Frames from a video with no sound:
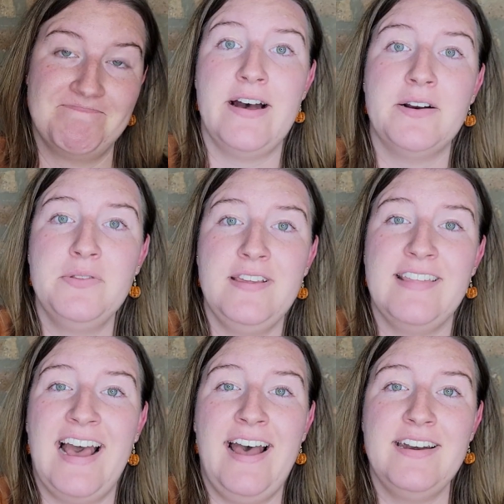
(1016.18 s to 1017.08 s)
Not only
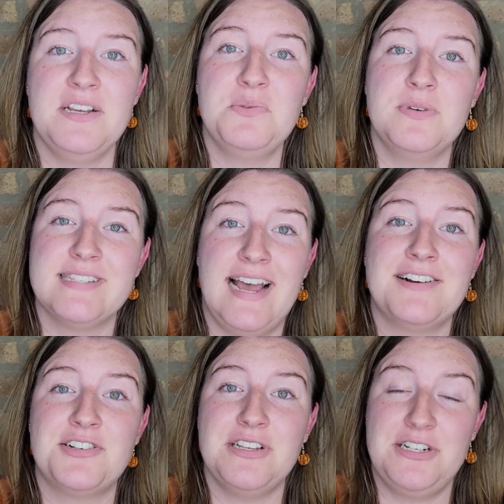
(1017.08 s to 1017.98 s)
that, it was
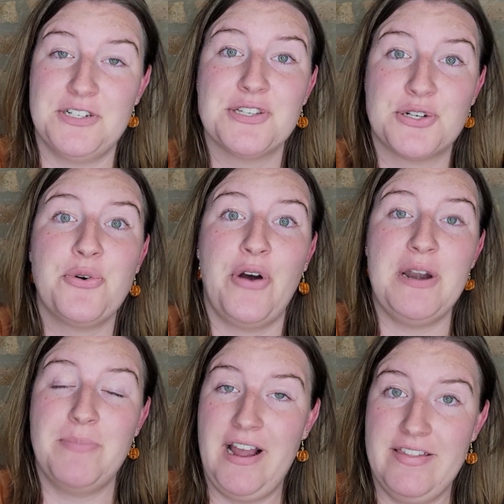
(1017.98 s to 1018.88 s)
actually
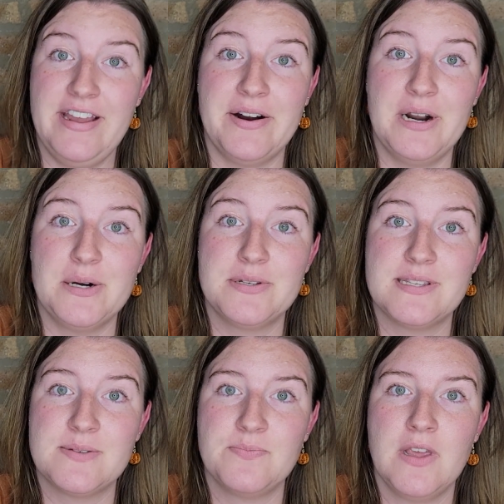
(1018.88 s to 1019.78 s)
destroyed by
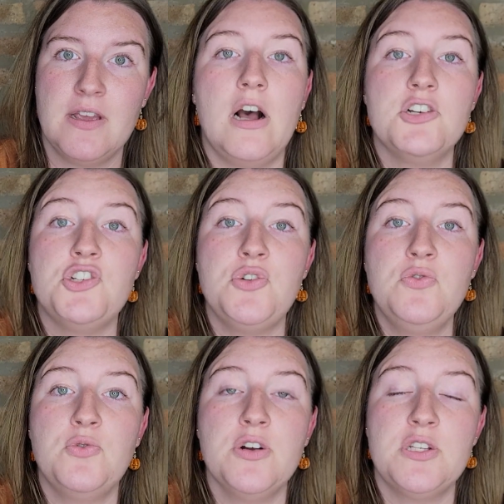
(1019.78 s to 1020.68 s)
Theranos. On
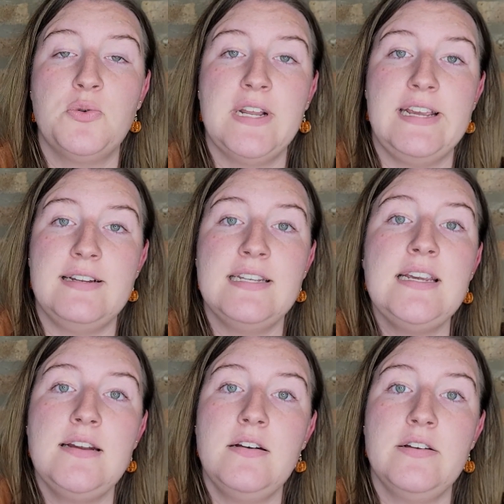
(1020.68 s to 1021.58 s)
June 4th,
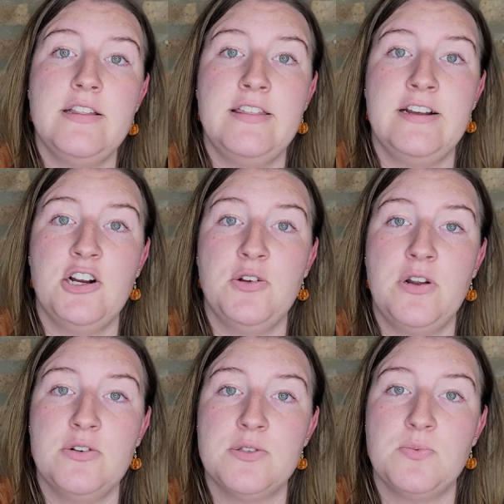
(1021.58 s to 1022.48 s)
2018,
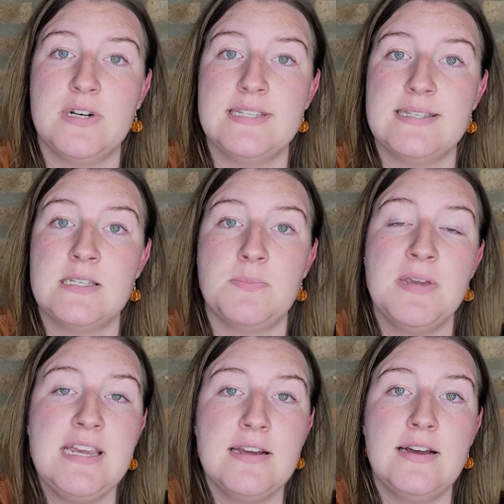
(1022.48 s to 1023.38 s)
Theranos was
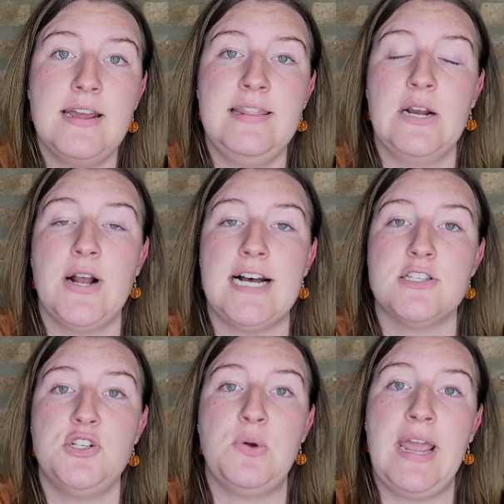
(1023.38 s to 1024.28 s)
subpoenaed and they were
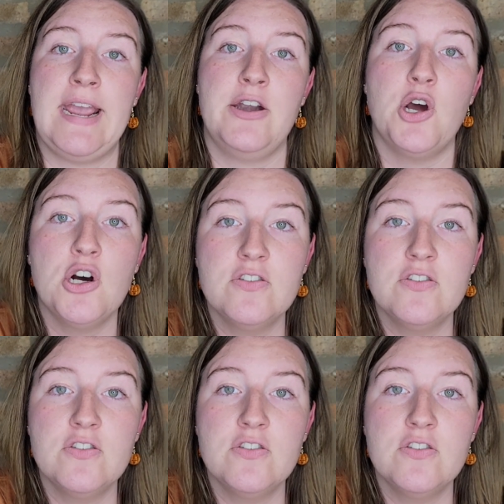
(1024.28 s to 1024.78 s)
asked to hand